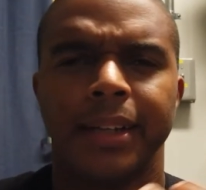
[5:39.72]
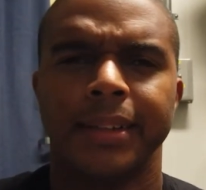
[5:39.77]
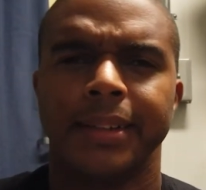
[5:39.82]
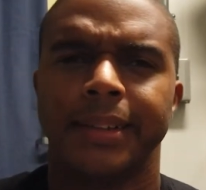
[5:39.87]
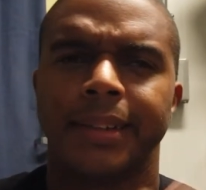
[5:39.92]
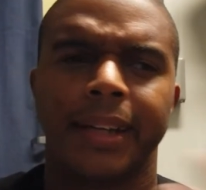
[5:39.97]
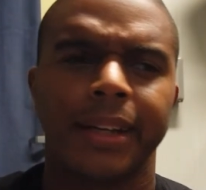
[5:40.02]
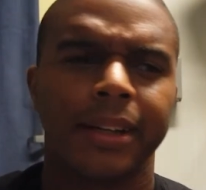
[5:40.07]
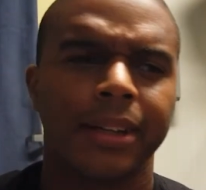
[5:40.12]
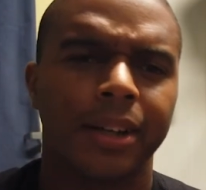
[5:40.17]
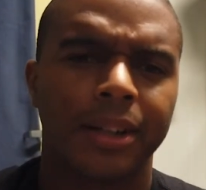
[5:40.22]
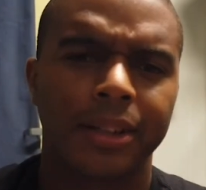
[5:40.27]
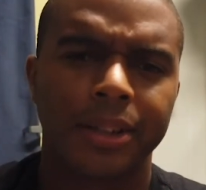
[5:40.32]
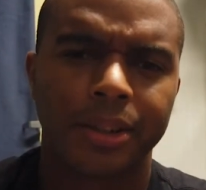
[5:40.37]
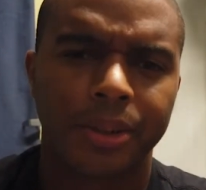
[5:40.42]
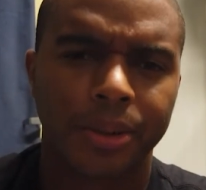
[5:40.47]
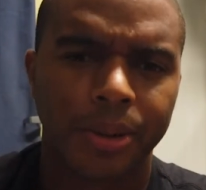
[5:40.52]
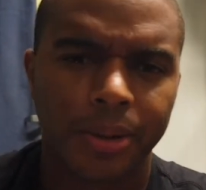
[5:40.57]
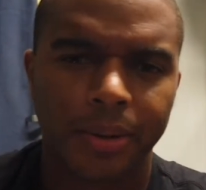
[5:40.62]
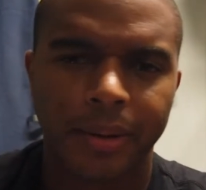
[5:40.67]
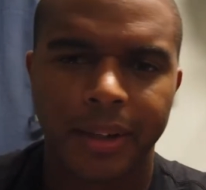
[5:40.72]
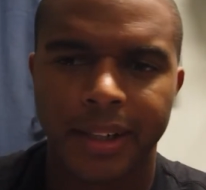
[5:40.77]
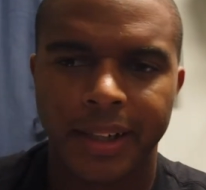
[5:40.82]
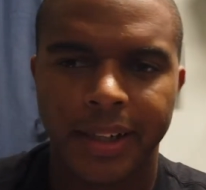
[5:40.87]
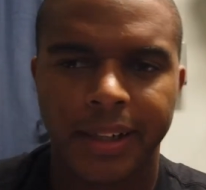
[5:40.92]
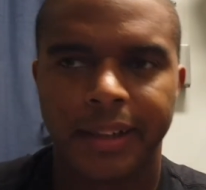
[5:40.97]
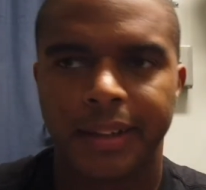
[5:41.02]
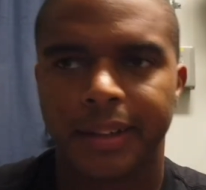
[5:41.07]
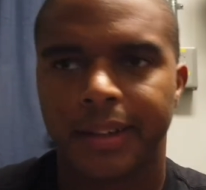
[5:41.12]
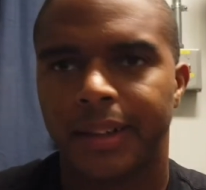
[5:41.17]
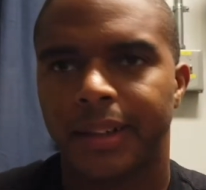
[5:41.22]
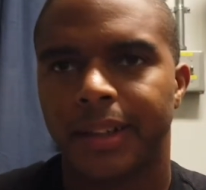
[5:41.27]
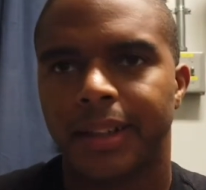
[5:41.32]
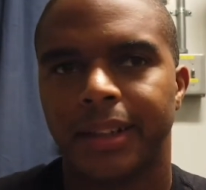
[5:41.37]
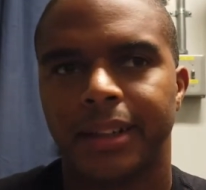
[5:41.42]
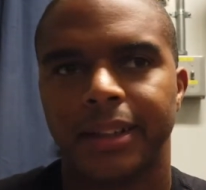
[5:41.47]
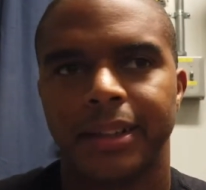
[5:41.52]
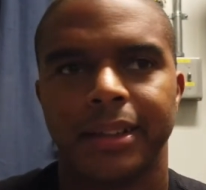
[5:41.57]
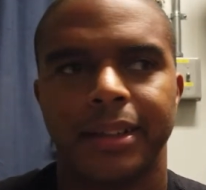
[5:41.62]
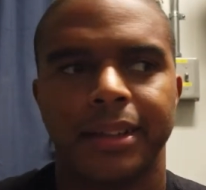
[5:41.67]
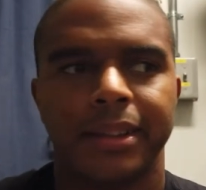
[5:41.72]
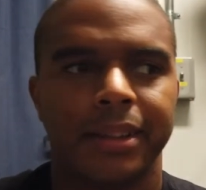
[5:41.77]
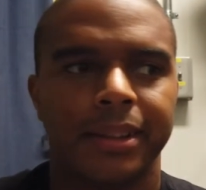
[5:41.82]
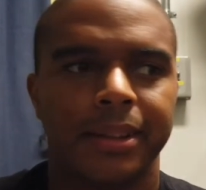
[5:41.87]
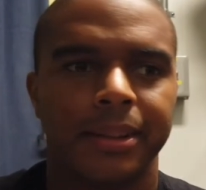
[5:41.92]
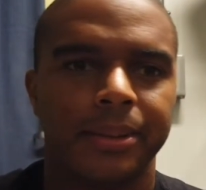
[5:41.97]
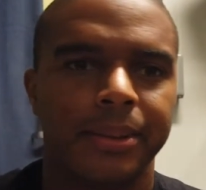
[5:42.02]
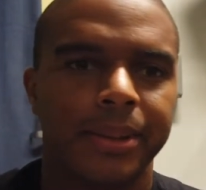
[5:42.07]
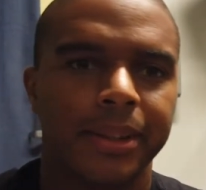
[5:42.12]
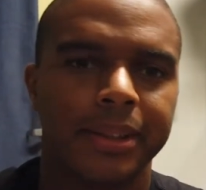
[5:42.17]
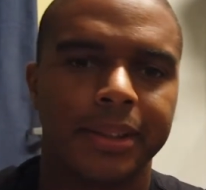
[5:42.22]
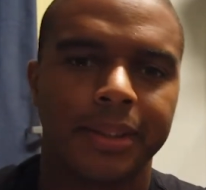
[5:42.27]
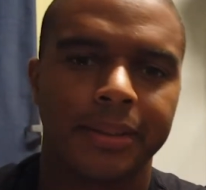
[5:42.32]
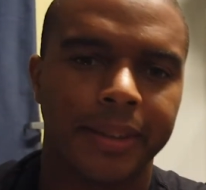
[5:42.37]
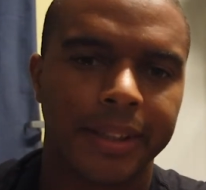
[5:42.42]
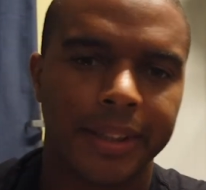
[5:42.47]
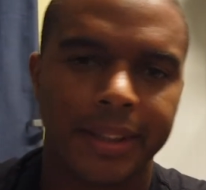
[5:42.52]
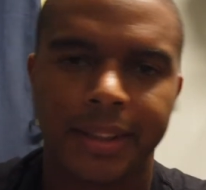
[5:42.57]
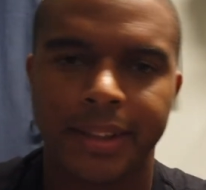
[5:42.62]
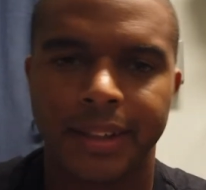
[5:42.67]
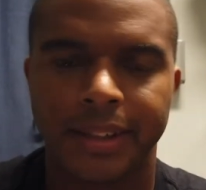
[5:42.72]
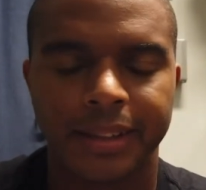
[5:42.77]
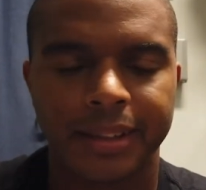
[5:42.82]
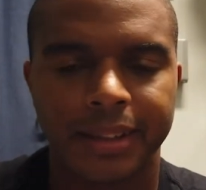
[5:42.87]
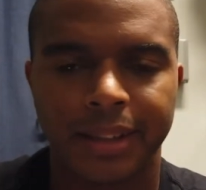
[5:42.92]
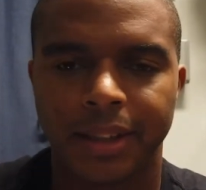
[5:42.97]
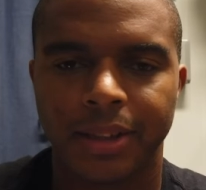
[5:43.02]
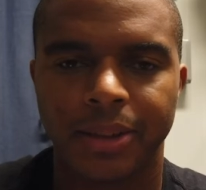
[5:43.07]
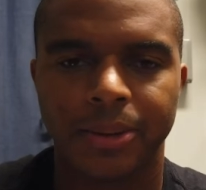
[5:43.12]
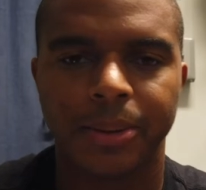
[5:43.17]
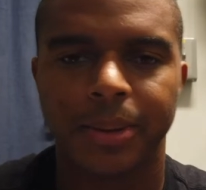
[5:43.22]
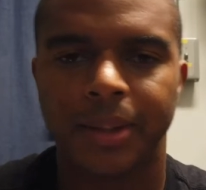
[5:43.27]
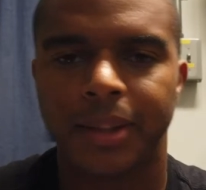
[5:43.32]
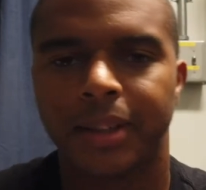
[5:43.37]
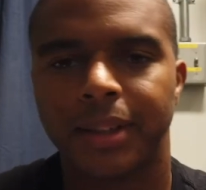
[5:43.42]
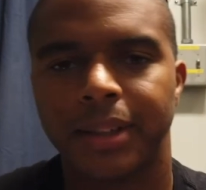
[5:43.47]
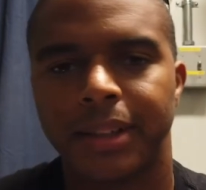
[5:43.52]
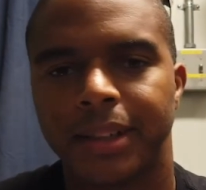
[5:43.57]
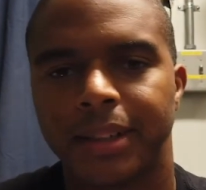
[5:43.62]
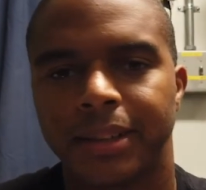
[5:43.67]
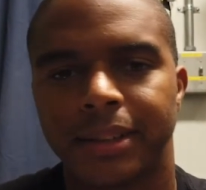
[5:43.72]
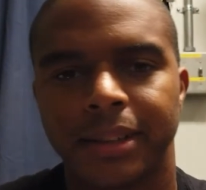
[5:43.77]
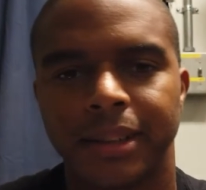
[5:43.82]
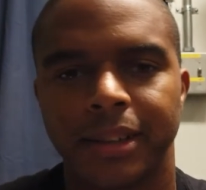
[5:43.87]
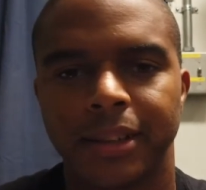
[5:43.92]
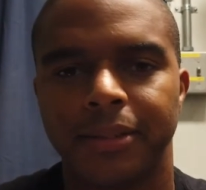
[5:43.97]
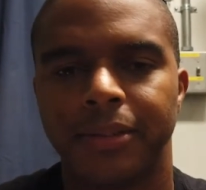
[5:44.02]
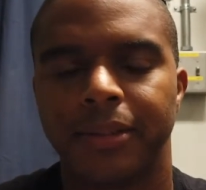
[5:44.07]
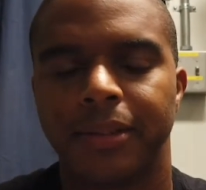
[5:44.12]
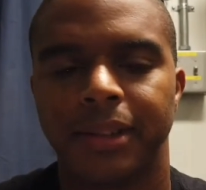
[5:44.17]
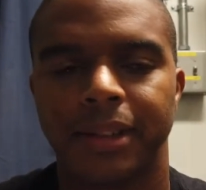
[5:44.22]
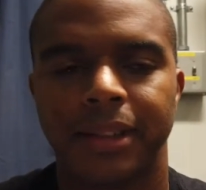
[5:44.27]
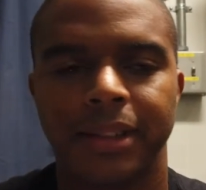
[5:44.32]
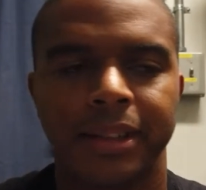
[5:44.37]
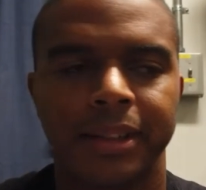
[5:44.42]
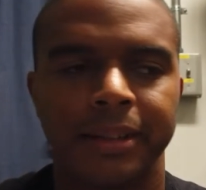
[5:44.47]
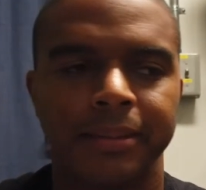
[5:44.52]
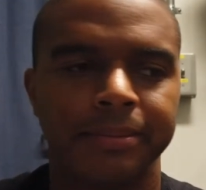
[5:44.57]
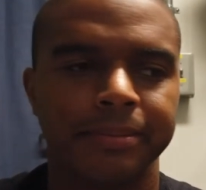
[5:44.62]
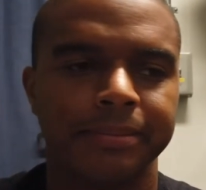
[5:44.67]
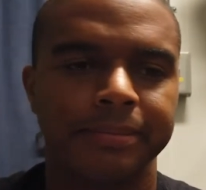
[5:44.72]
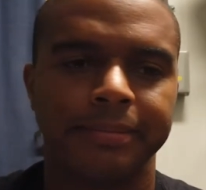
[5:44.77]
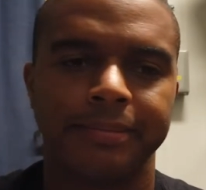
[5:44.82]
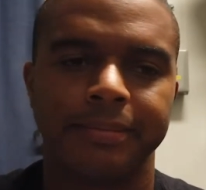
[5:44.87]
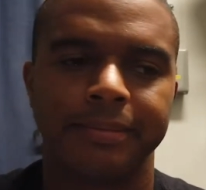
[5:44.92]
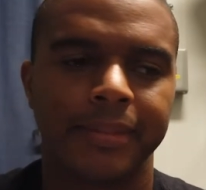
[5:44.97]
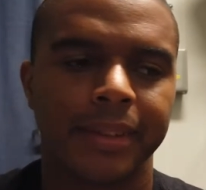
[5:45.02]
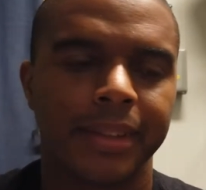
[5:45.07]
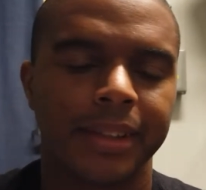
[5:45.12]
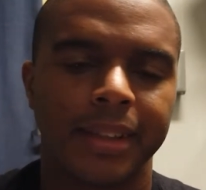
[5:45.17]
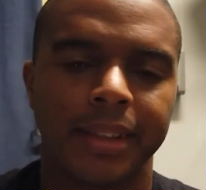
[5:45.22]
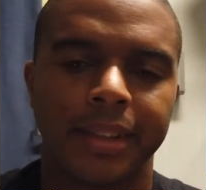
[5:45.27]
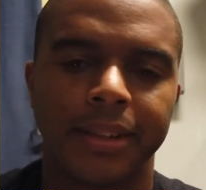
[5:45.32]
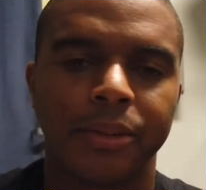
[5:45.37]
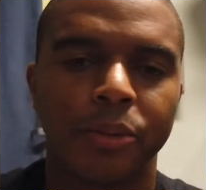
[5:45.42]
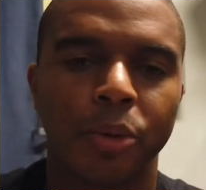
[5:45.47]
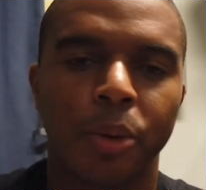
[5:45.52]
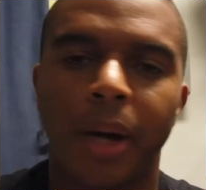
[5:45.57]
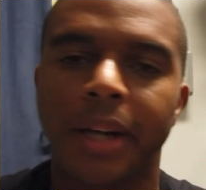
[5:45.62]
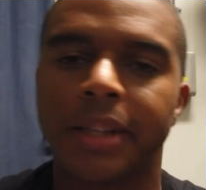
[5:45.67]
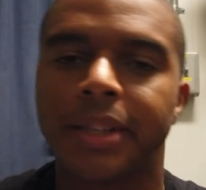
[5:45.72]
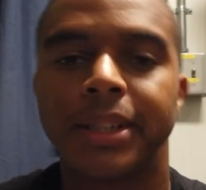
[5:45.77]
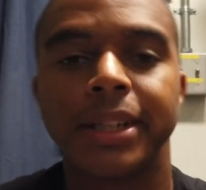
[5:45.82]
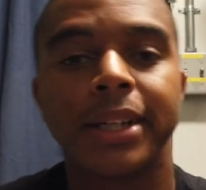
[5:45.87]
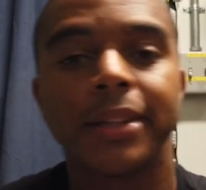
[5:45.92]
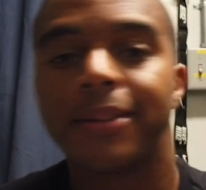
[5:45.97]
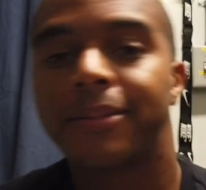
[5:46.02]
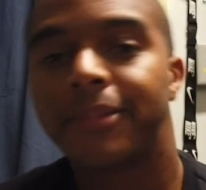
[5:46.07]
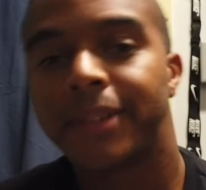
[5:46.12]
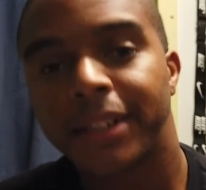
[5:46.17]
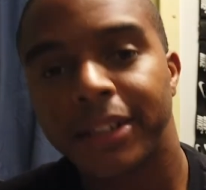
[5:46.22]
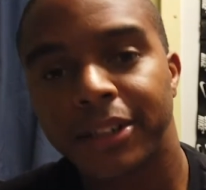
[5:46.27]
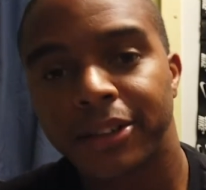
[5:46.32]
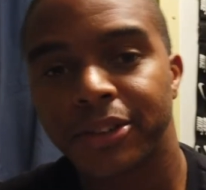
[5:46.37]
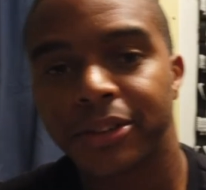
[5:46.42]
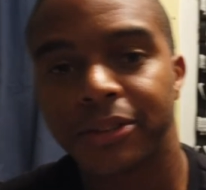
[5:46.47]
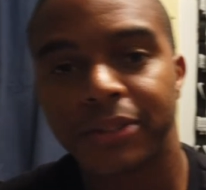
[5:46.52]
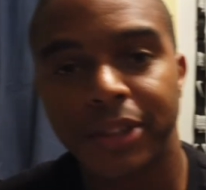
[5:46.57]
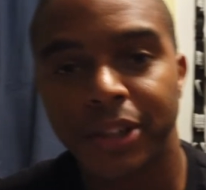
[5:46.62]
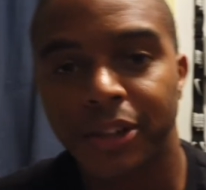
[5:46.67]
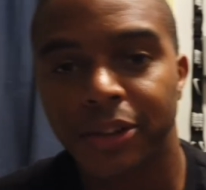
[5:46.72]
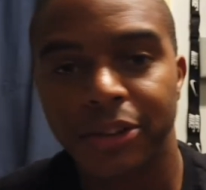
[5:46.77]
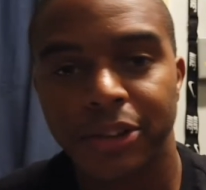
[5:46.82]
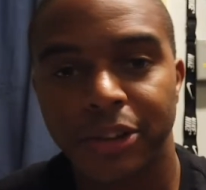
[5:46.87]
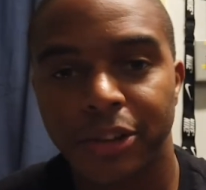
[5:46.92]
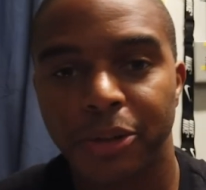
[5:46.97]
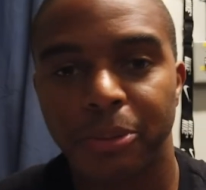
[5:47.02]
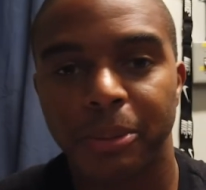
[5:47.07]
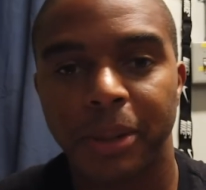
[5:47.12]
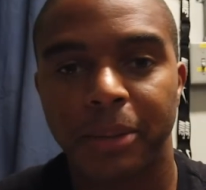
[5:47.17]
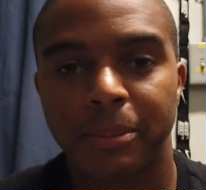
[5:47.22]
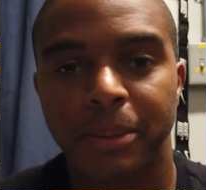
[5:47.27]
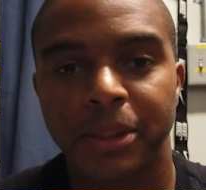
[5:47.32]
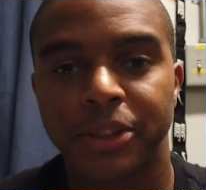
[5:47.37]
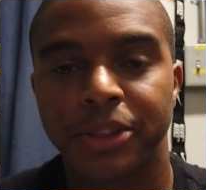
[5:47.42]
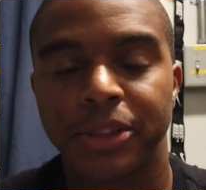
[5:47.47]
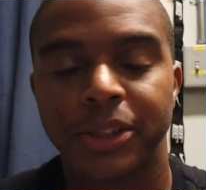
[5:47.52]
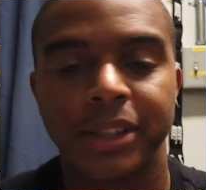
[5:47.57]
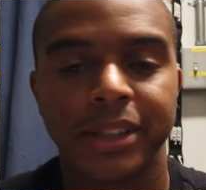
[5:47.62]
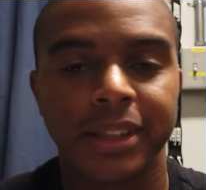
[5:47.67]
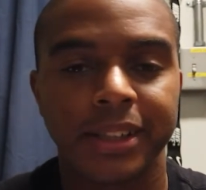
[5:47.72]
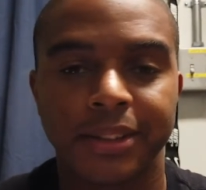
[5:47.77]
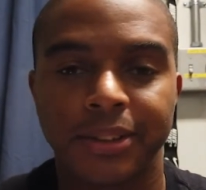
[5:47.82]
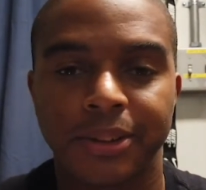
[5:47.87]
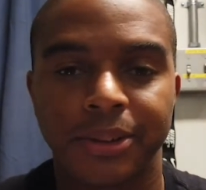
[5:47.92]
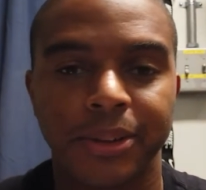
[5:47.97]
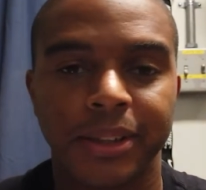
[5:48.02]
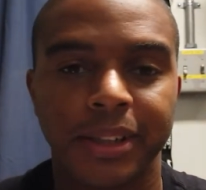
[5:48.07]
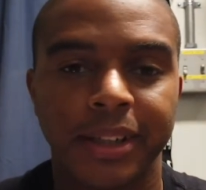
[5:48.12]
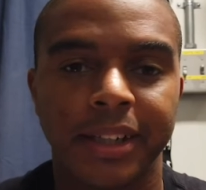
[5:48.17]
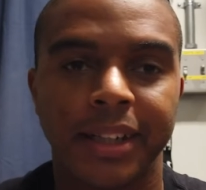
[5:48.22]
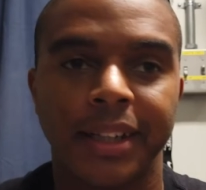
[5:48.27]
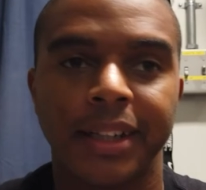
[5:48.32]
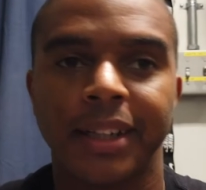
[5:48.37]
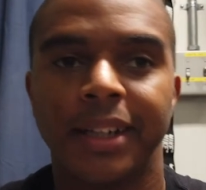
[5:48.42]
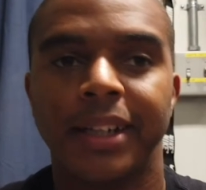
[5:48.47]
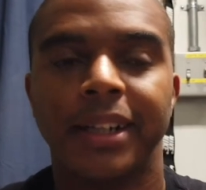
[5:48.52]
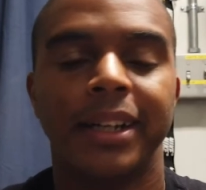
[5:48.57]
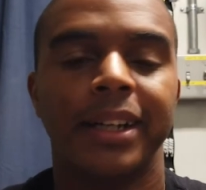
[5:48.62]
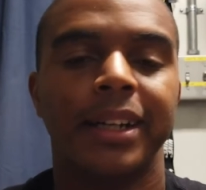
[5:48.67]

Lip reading: It's got a large core radiator in it. What else have I done? It's lowered, all that stuff. Watch the other videos if you don't know about my truck. It's on there.